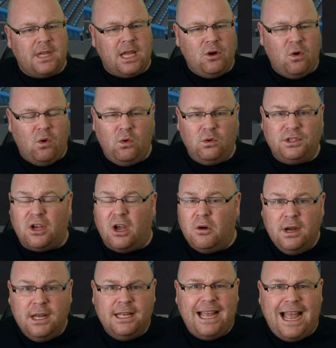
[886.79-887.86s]
And
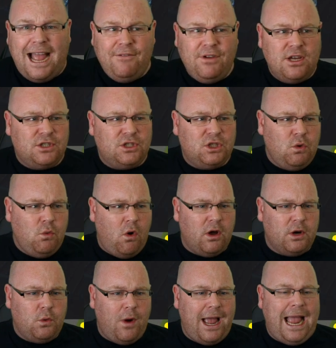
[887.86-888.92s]
also having a
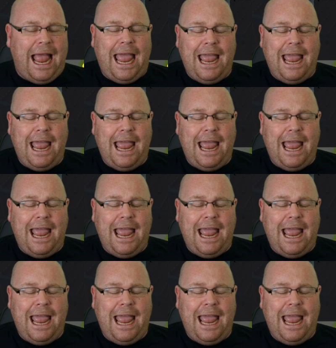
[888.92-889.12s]
squad where